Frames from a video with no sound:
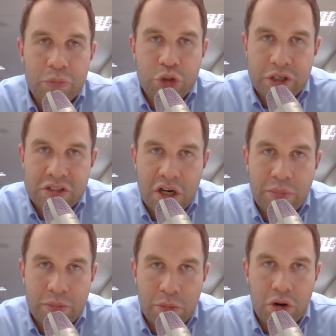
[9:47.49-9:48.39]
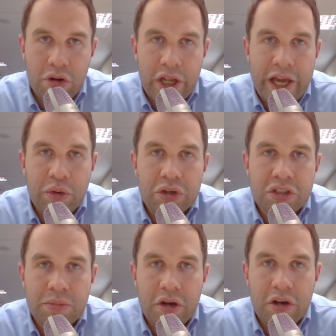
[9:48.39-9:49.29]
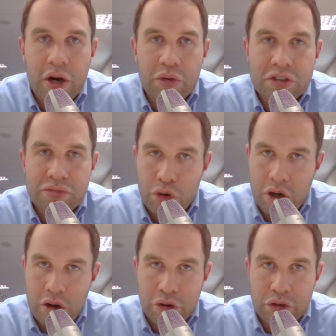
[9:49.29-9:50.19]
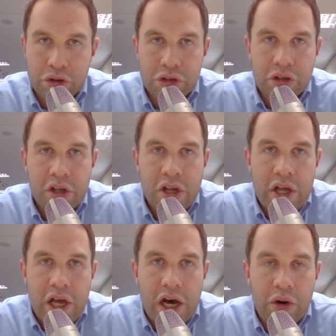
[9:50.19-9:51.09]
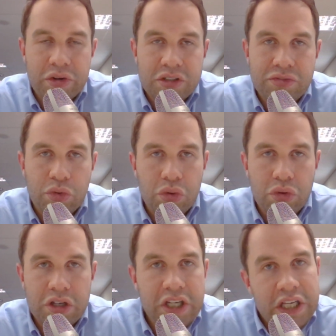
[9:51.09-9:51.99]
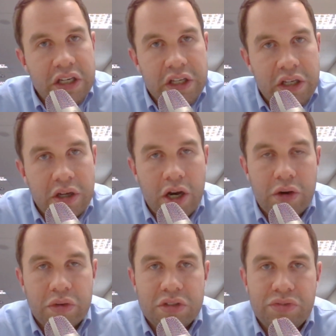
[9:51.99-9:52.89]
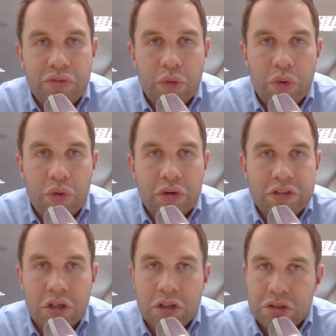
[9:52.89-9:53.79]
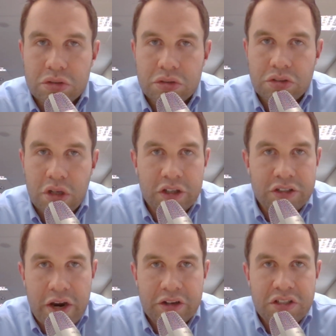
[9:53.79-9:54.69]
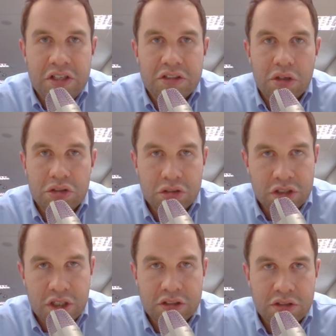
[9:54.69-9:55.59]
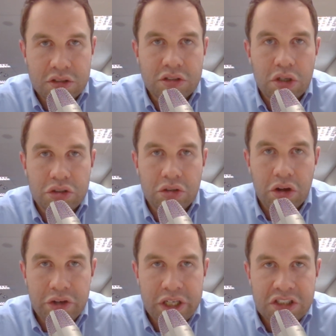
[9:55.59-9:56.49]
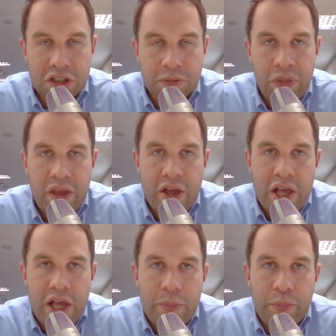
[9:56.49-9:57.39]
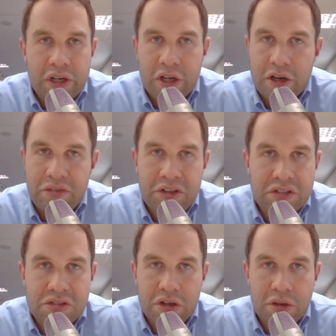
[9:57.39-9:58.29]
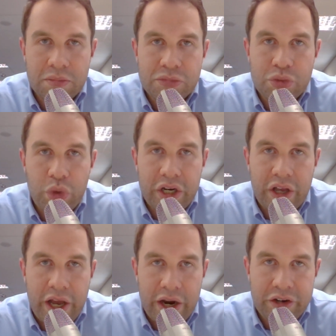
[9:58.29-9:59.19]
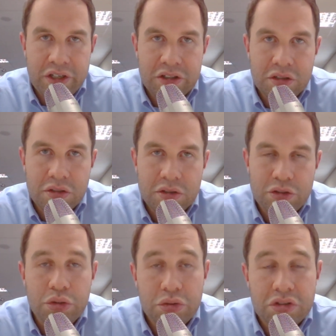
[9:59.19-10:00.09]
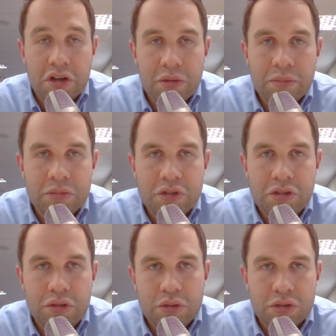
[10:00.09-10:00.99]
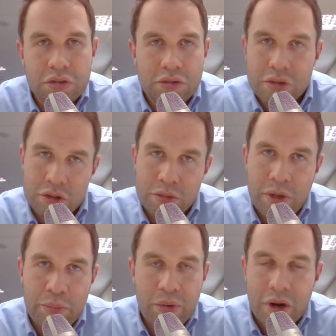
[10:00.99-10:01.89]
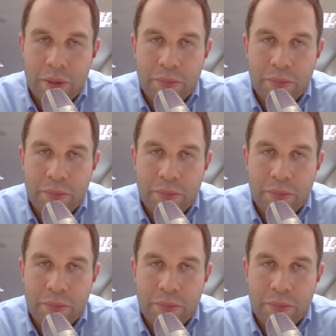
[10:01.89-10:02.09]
dress it up in moral language about how it's for our own good, how it's for the needy, how it's for social solidarity, social justice, social cohesion. but none of these terms, when carried to term, to use a